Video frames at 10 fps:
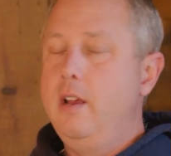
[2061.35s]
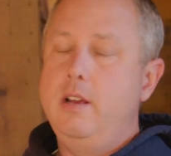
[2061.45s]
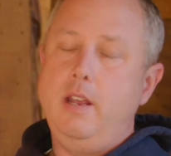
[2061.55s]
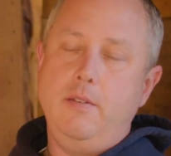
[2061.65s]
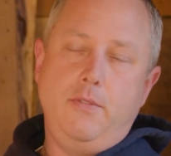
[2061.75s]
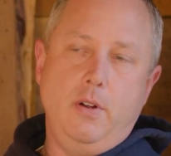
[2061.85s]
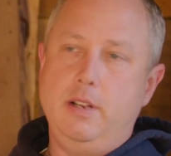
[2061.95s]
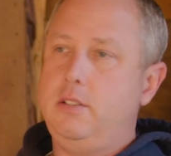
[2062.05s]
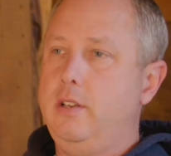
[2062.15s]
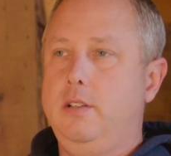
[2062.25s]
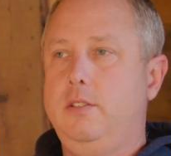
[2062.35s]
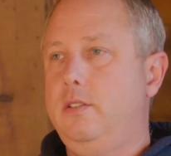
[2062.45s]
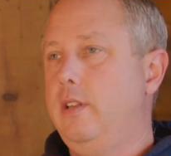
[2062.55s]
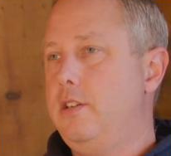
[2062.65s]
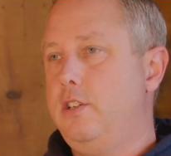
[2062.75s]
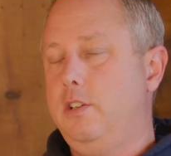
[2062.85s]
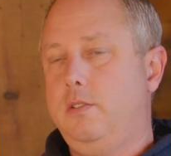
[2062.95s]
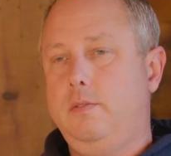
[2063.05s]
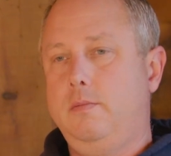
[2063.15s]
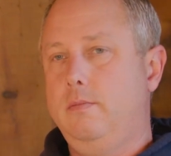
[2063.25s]
If, for instance, let's just
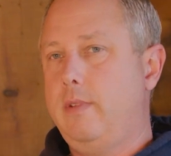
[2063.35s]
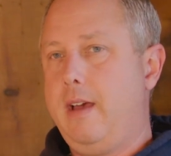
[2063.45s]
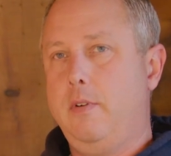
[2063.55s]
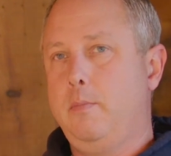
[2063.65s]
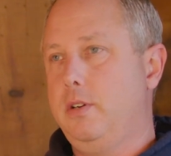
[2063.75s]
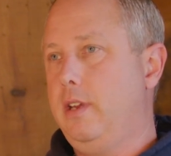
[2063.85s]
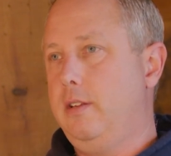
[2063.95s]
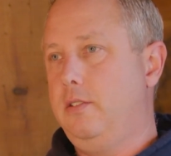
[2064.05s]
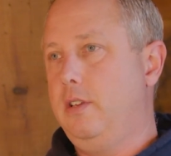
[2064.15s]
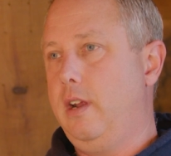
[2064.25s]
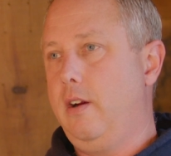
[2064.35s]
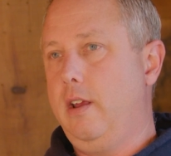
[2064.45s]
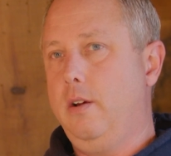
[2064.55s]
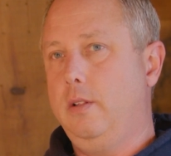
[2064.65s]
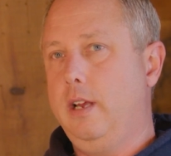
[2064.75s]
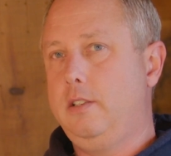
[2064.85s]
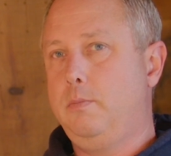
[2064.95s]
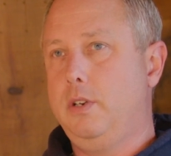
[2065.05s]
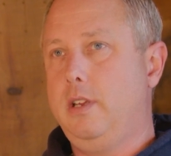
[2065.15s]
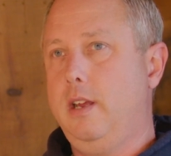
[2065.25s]
have a pretend scenario. Let's
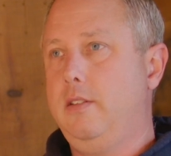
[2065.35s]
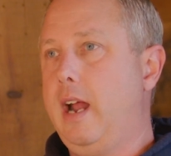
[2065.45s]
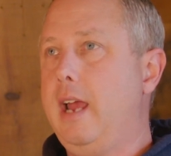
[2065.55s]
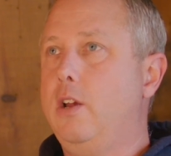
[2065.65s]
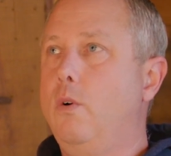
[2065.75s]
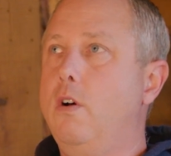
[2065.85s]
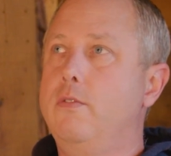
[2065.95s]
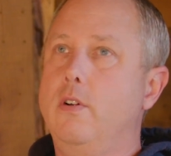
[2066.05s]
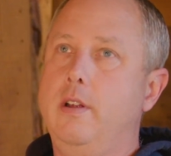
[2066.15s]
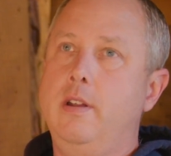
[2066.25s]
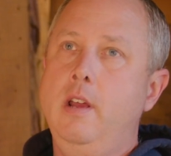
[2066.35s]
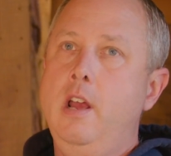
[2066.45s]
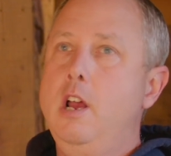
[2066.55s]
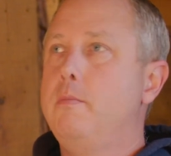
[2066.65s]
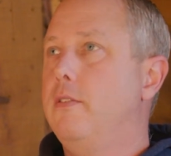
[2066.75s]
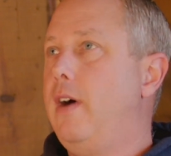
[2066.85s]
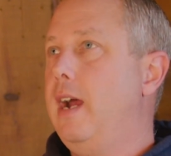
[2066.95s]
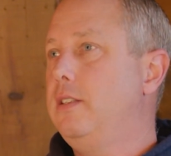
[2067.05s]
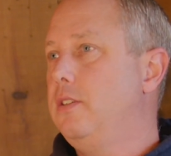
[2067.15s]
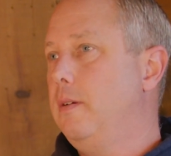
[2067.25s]
pretend that I go over and
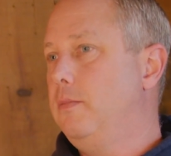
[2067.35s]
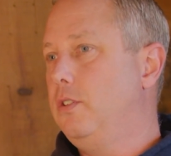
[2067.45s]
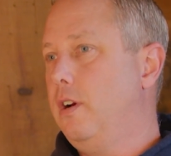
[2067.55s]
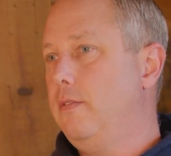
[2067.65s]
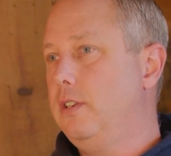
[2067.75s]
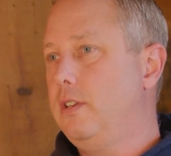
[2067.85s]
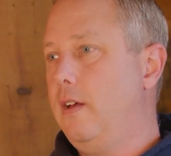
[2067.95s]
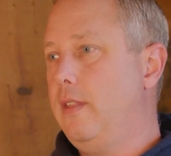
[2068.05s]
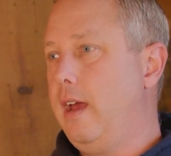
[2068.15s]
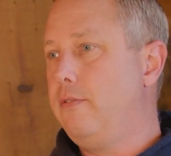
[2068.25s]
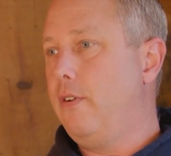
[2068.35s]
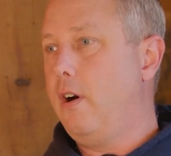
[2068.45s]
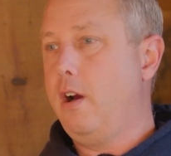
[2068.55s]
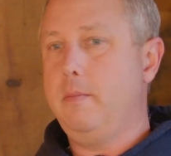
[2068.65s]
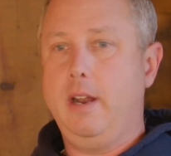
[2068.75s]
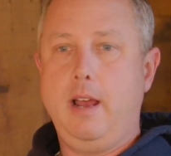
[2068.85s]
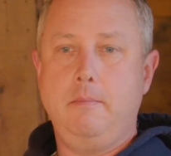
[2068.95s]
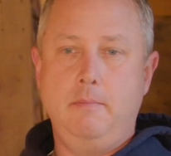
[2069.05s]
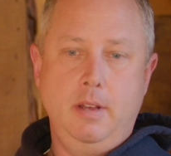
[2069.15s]
provide some service on that farm, and I'm,